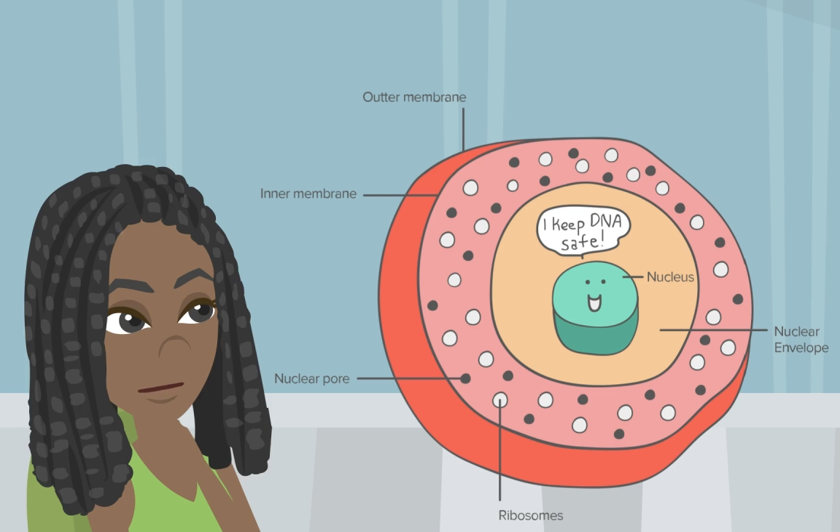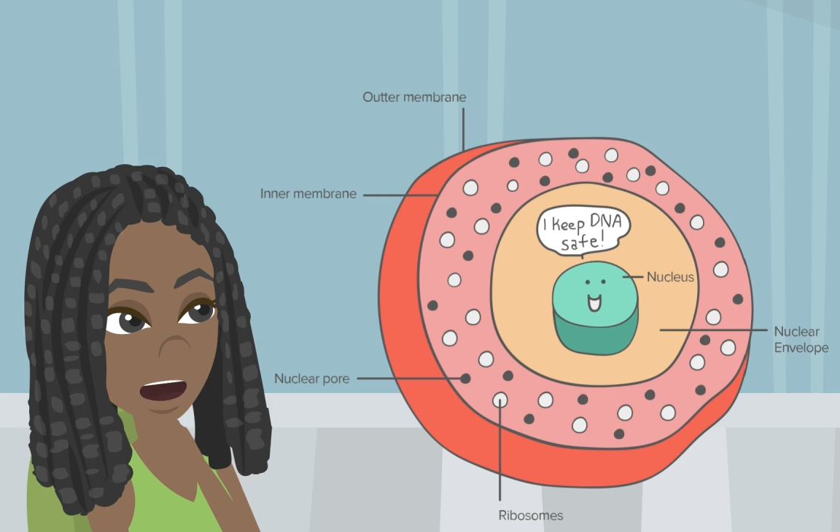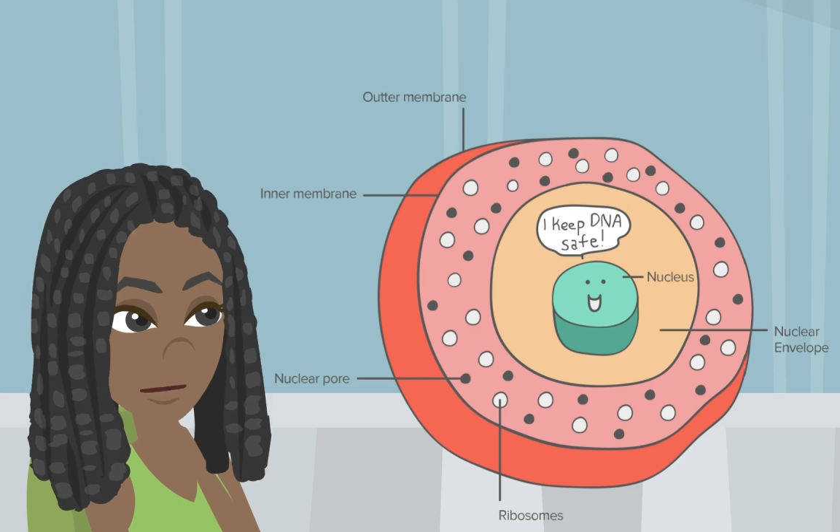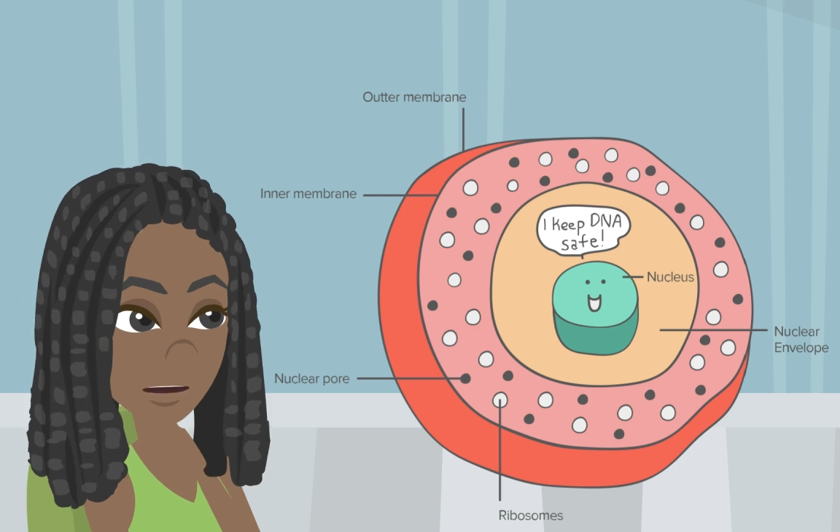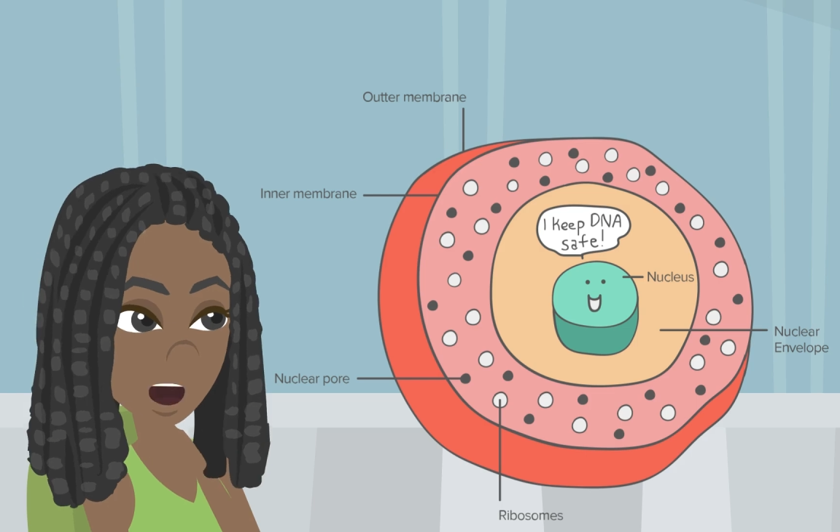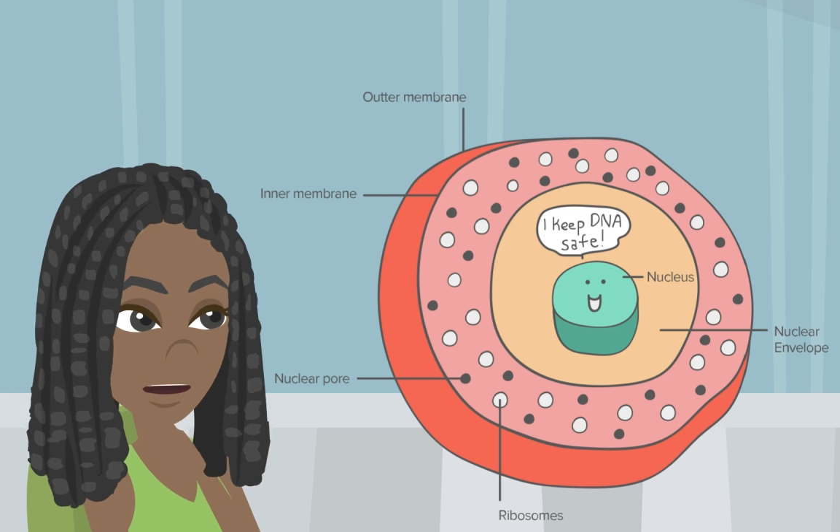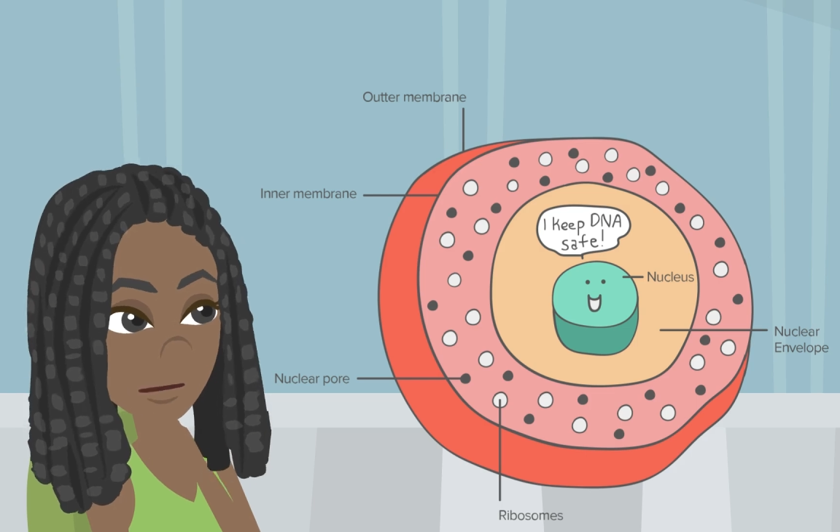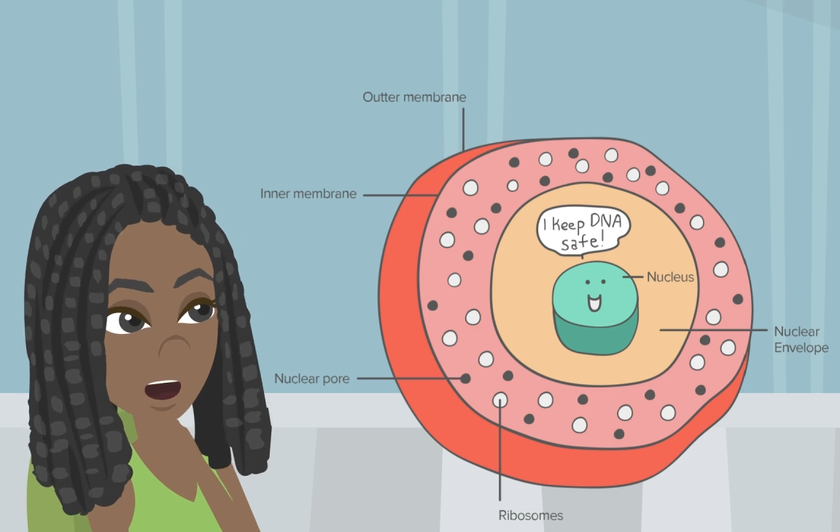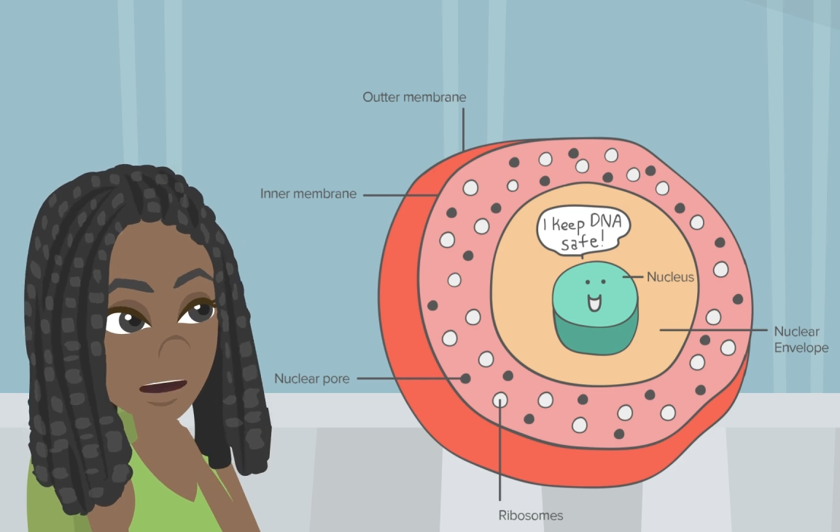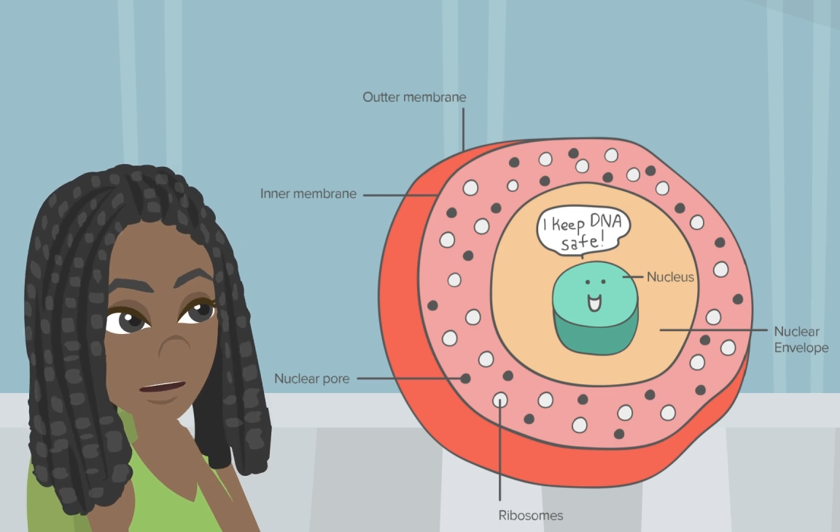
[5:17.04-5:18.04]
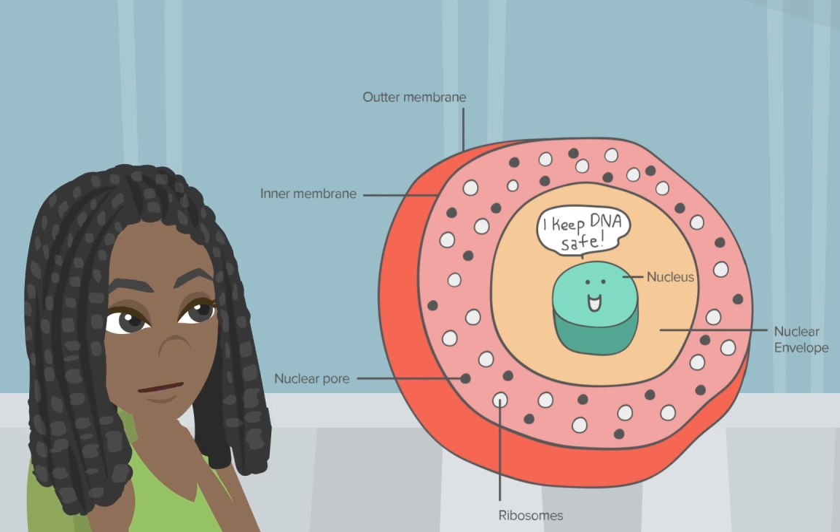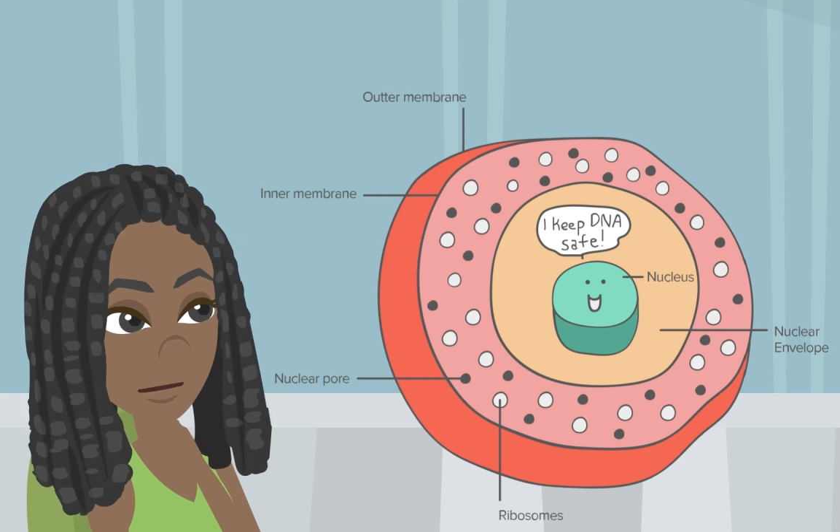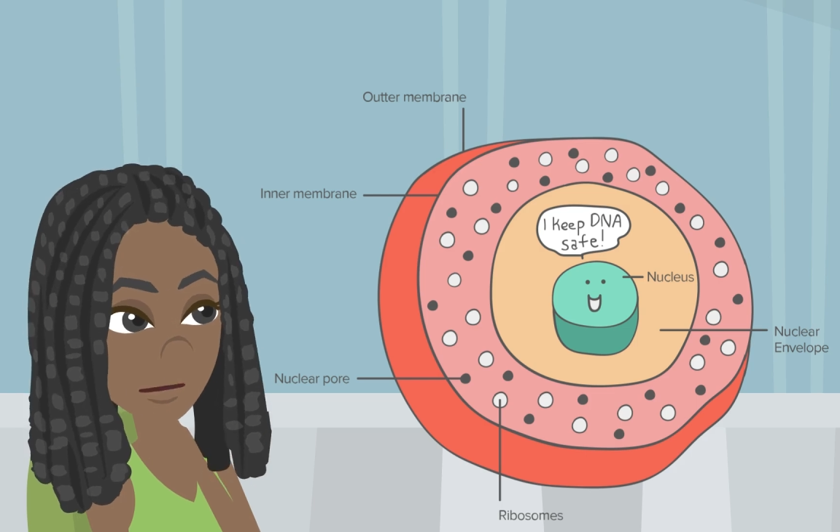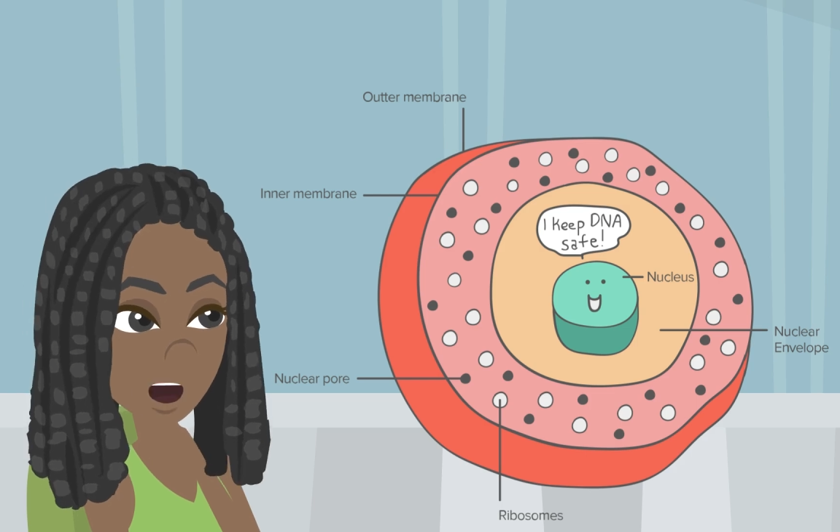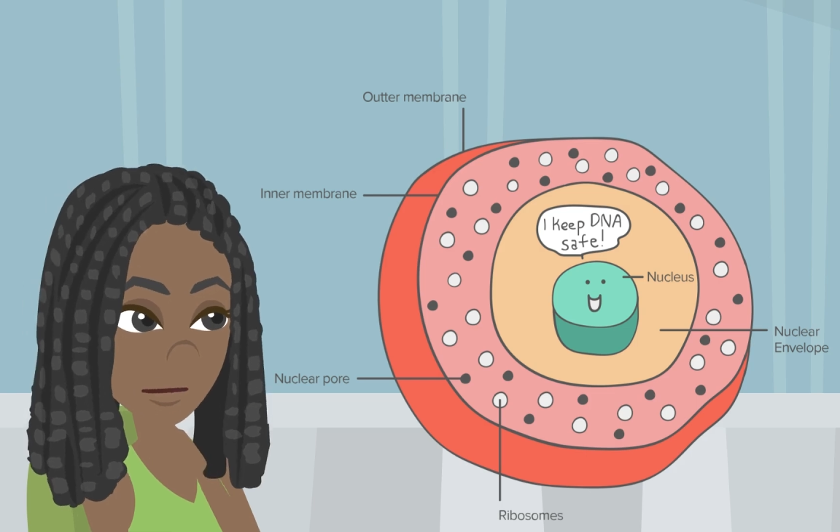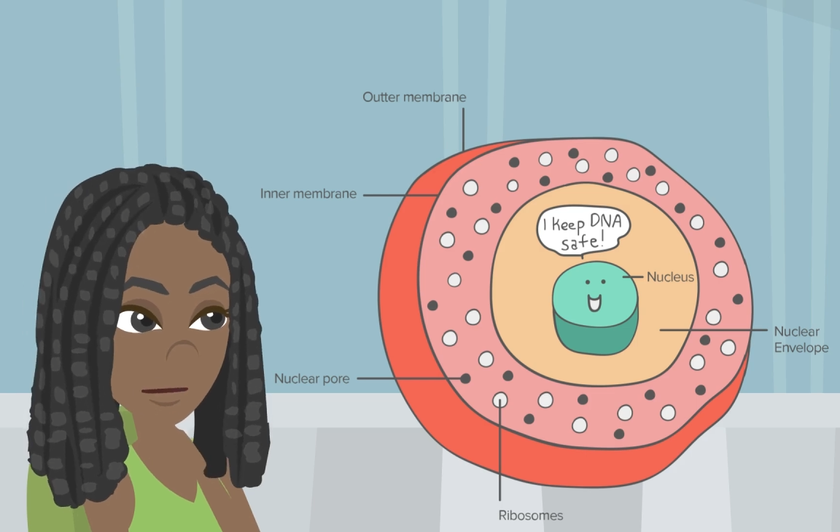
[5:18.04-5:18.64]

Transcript: Good question. It's